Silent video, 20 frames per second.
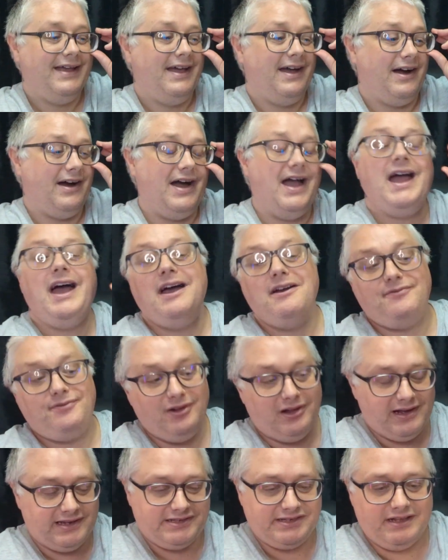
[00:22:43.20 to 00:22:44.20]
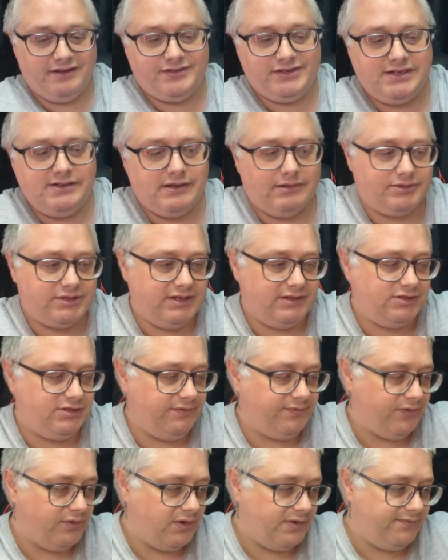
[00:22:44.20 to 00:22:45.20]
I have, like I said, I've seen up to issue
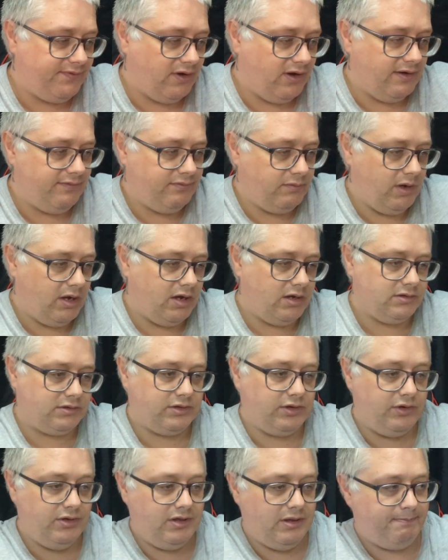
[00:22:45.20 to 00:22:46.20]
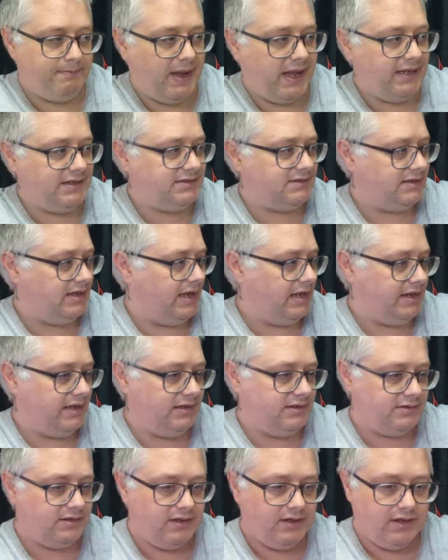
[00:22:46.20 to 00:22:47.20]
45, and we are doing the base, and
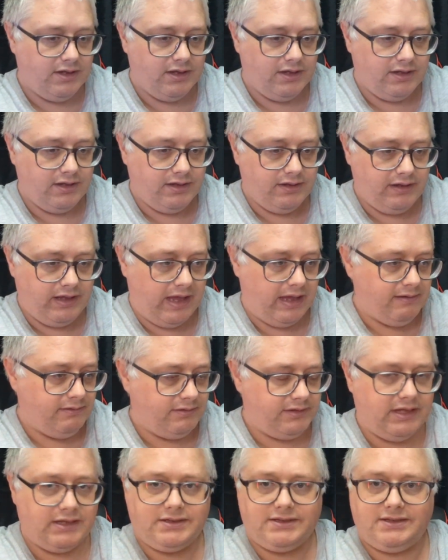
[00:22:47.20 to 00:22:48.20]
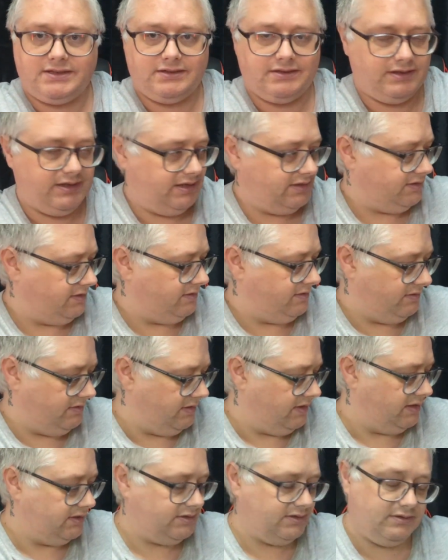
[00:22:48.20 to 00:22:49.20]
this is
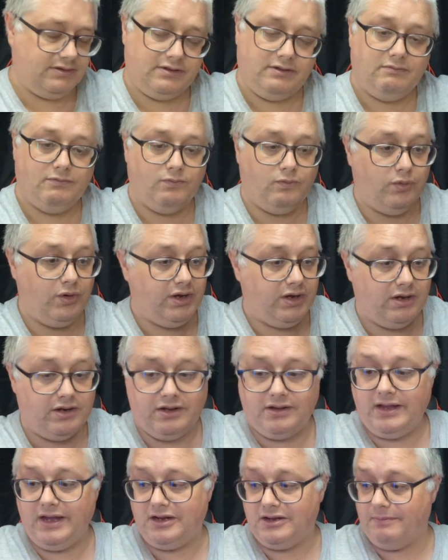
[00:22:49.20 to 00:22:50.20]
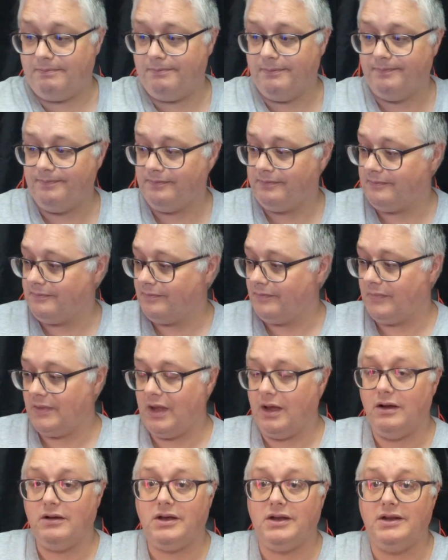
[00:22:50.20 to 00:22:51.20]
we're gonna need
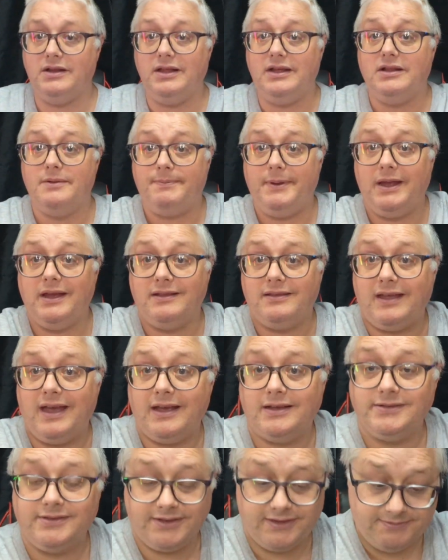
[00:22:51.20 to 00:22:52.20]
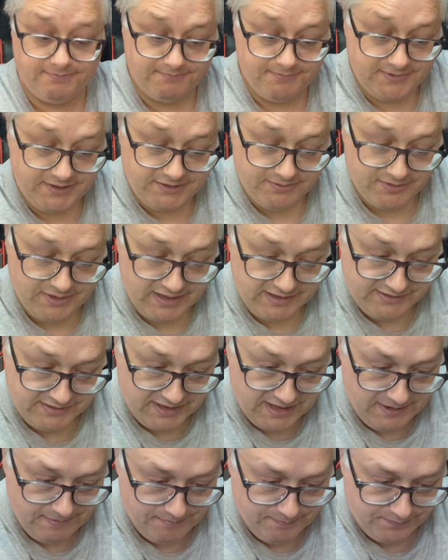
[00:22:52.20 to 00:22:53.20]
I'm gonna need a bigger desk, is what they
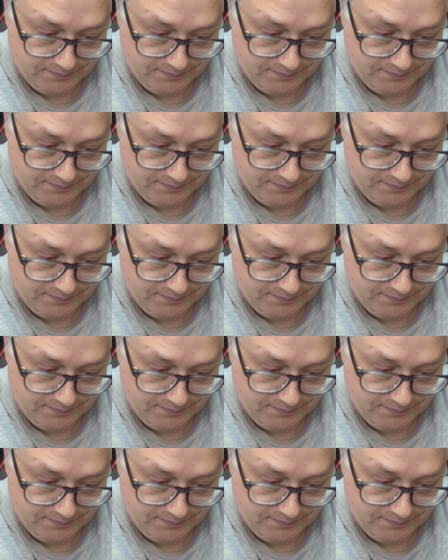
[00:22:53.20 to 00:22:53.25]
say.